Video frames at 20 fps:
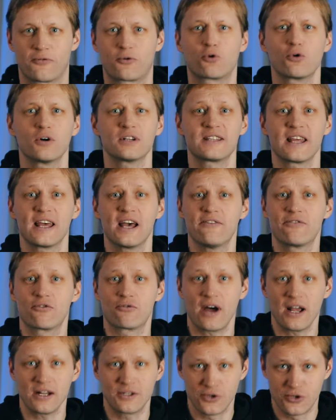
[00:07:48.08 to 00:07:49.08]
Of course they have a
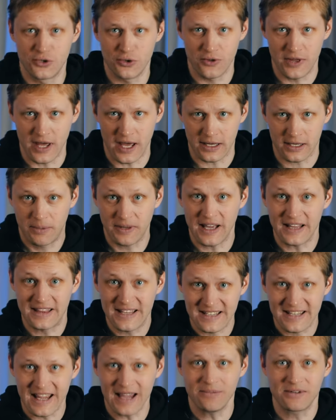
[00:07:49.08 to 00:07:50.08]
right to do that, but at
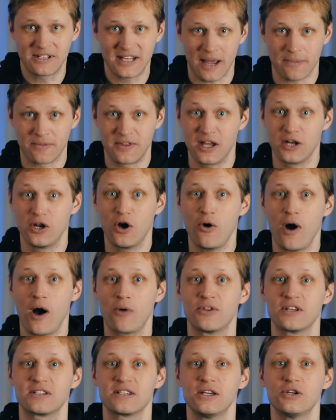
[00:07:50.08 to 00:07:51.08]
the same time they know
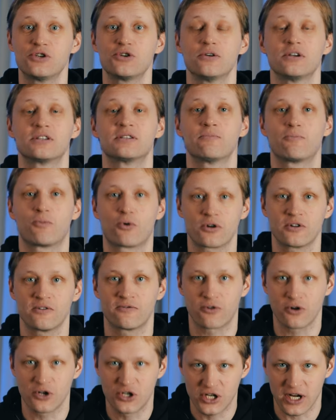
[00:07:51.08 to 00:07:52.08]
how this issue is
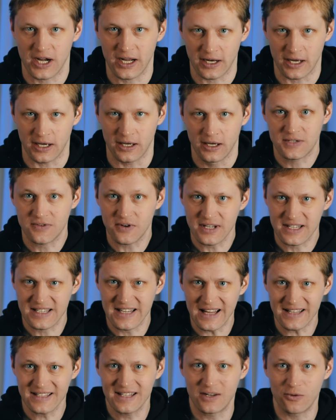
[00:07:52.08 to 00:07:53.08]
important for China. It's a very
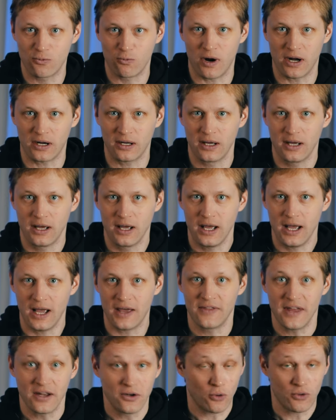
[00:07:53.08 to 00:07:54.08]
sensitive one.
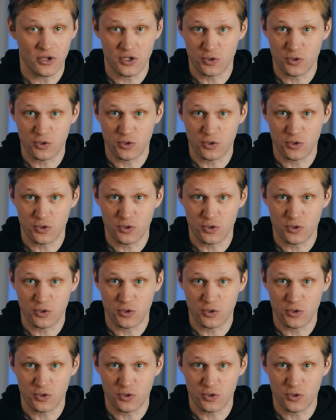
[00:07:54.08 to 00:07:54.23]
And they know